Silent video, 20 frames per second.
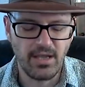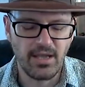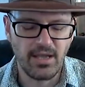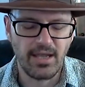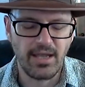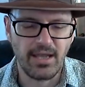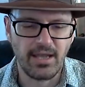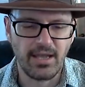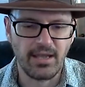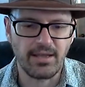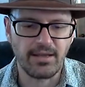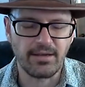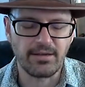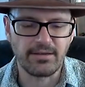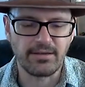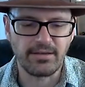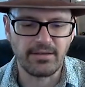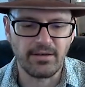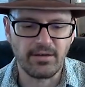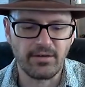
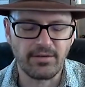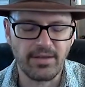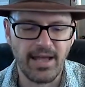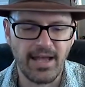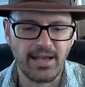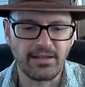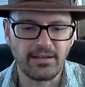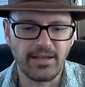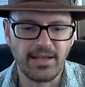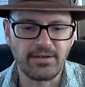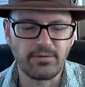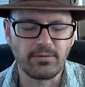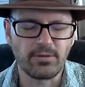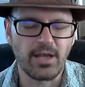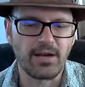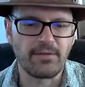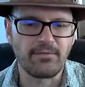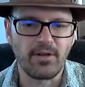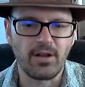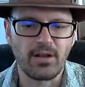And, that led to a
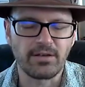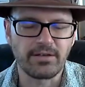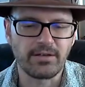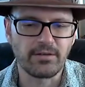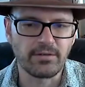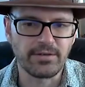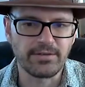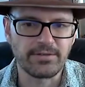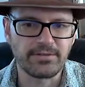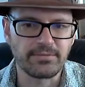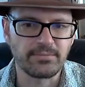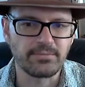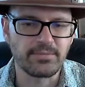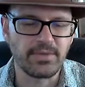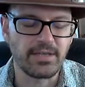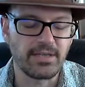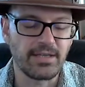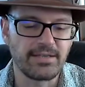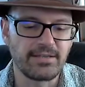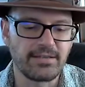lot of volunteerism.
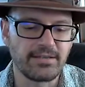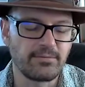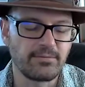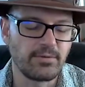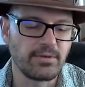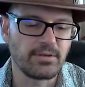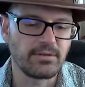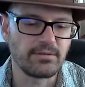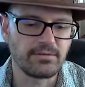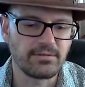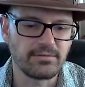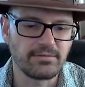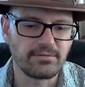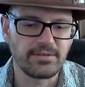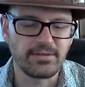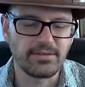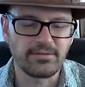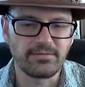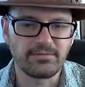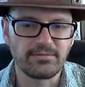That led to,
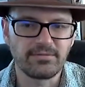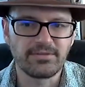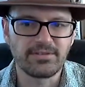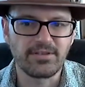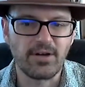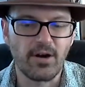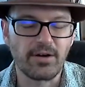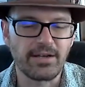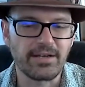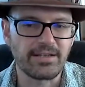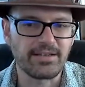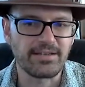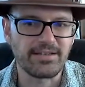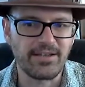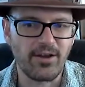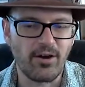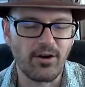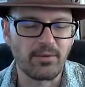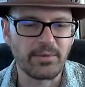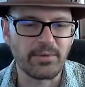starting in
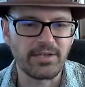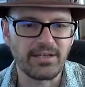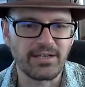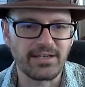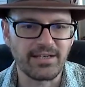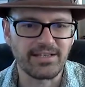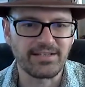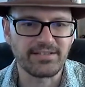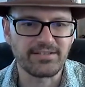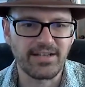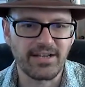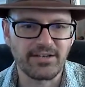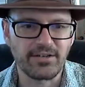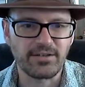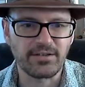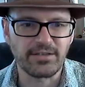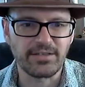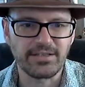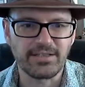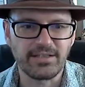the Army, I guess,
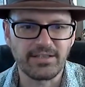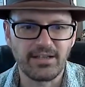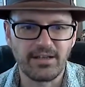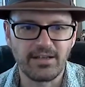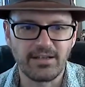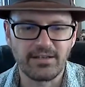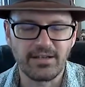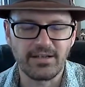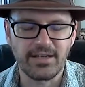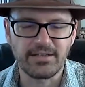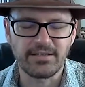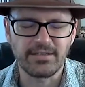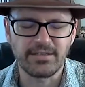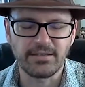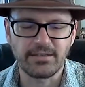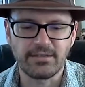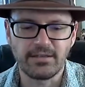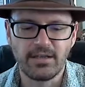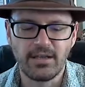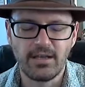technically at
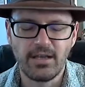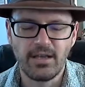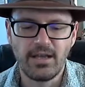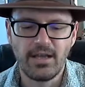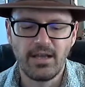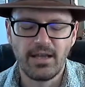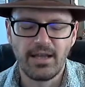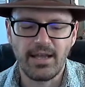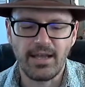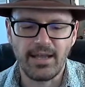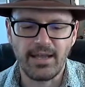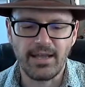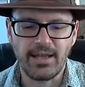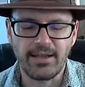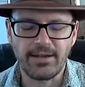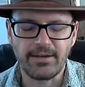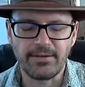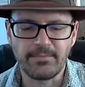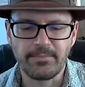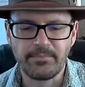19.
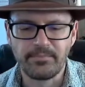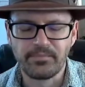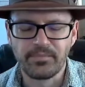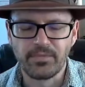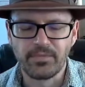And,